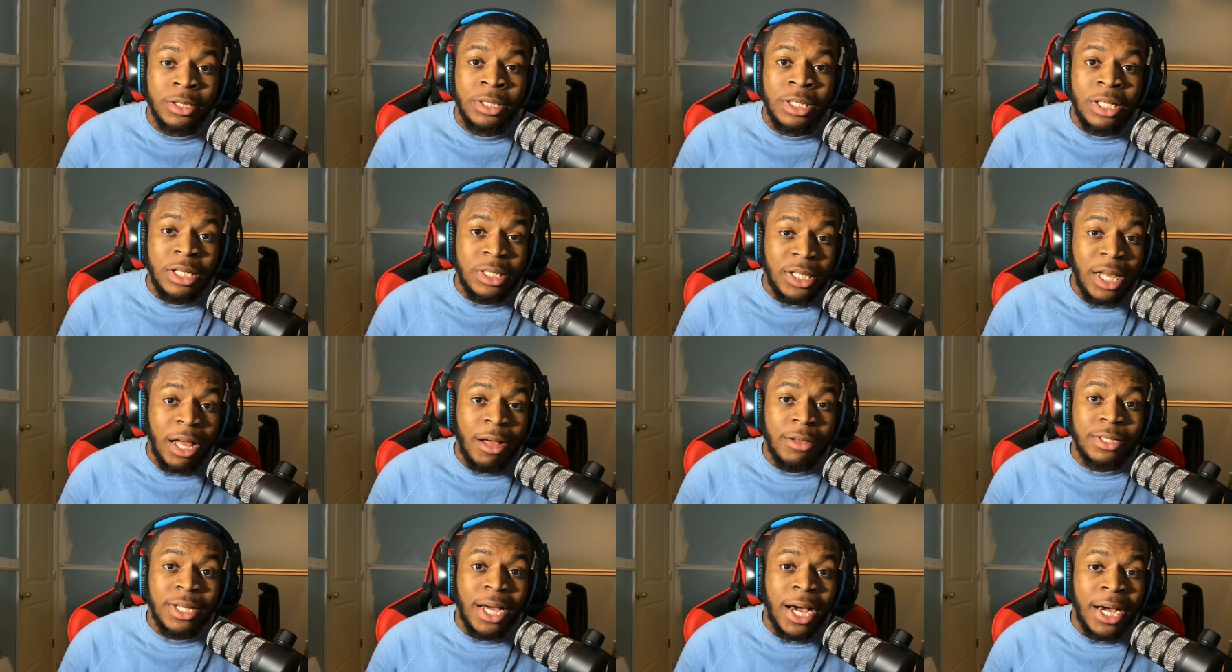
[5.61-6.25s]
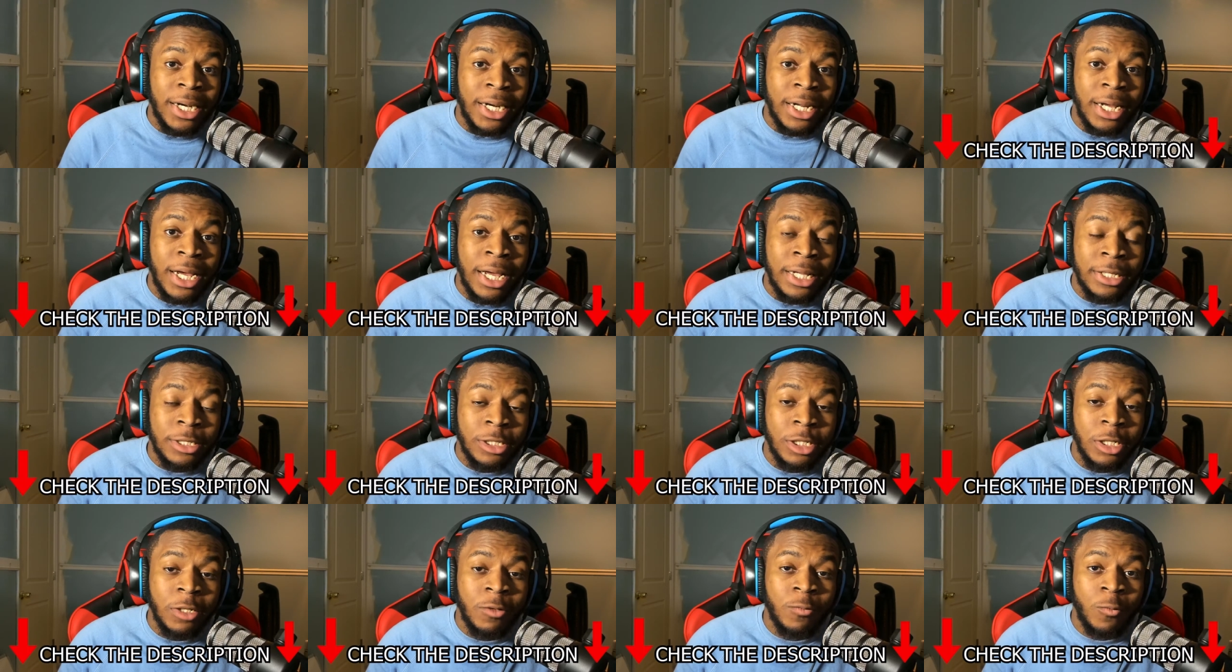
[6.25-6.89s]
Details on how to
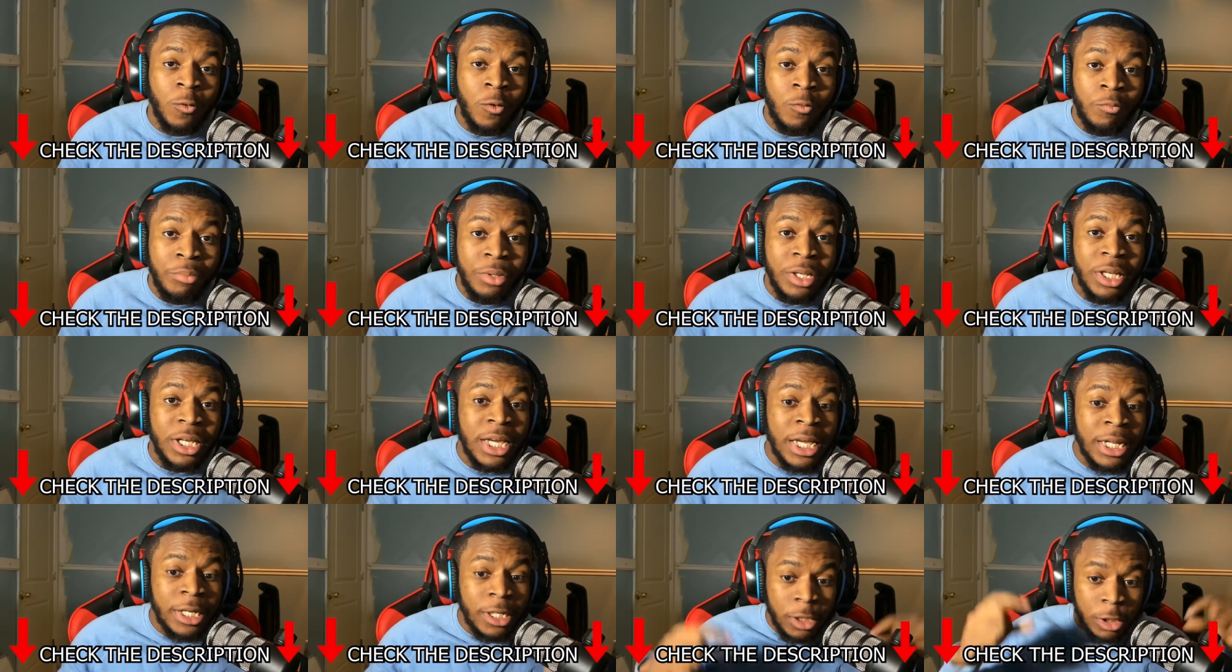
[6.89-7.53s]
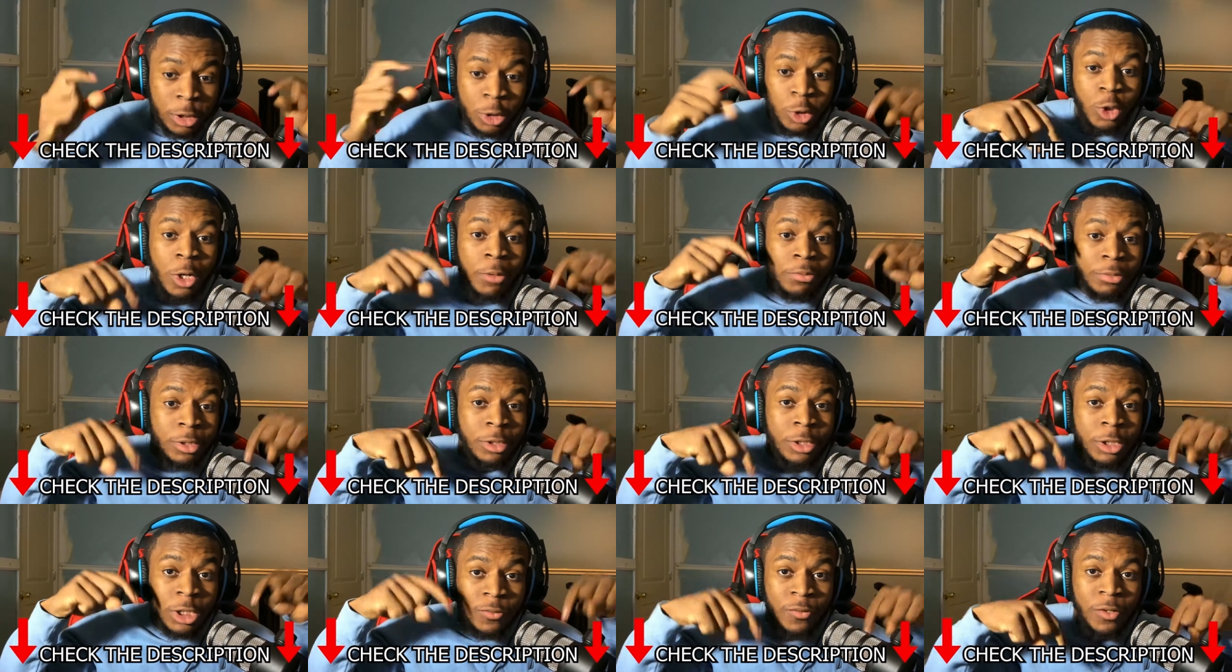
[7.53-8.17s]
enter will be in the
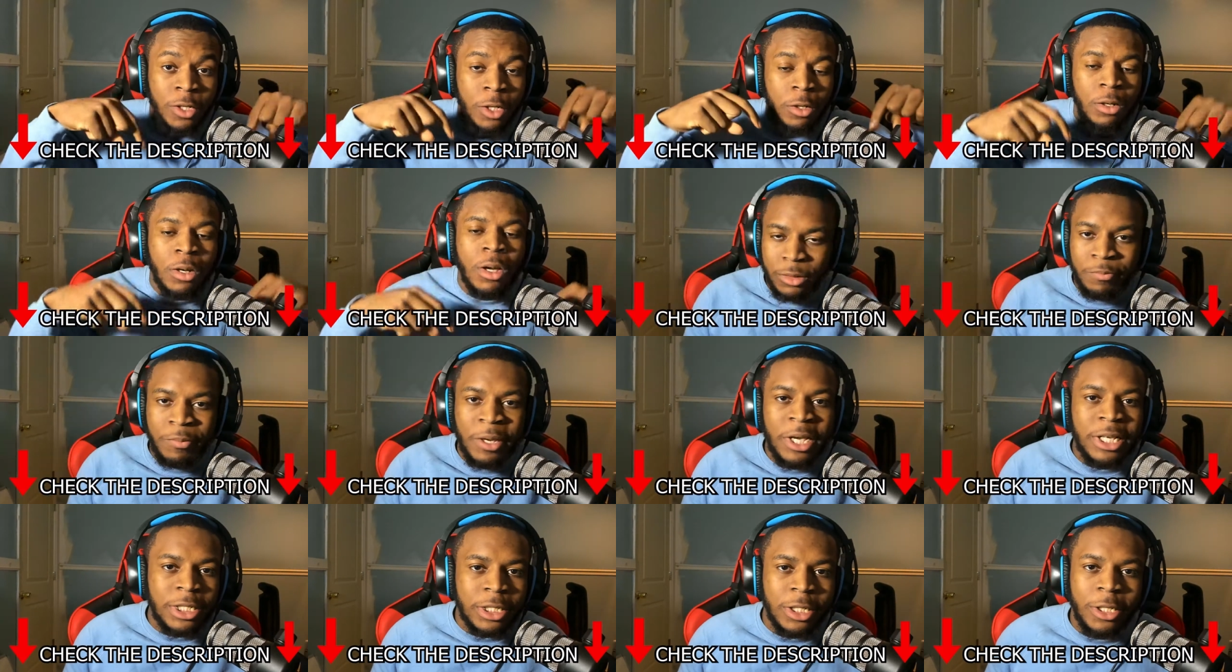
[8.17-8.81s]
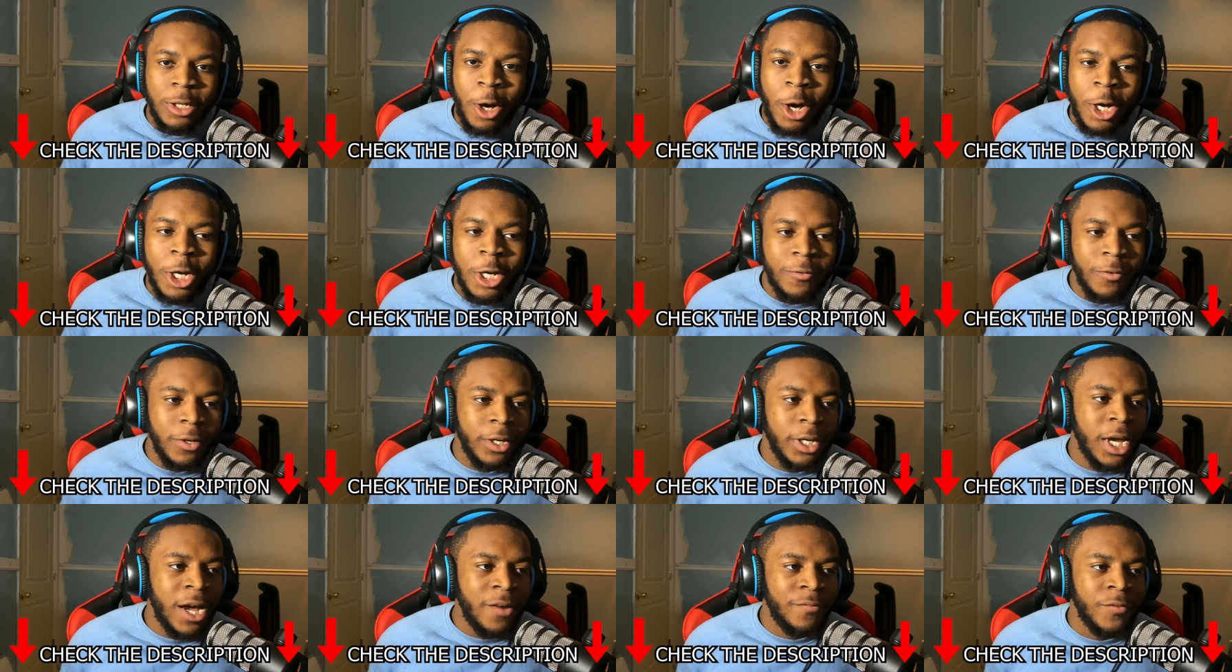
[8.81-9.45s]
description of this video. Basically, all you
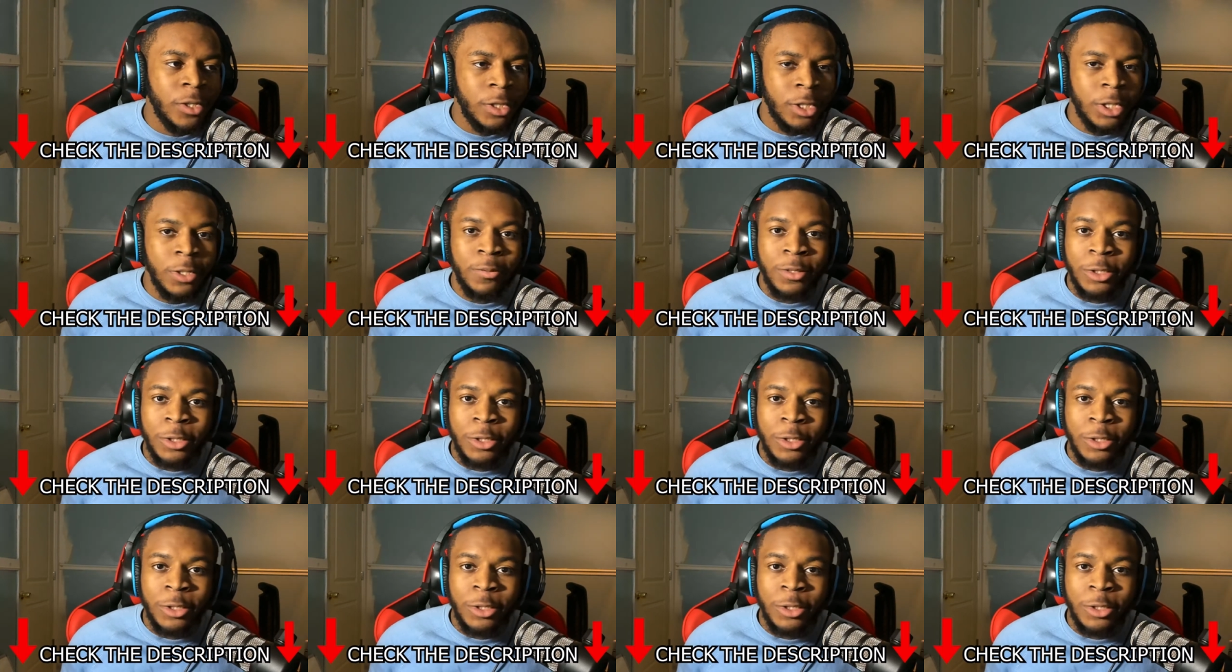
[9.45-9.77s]
really have to do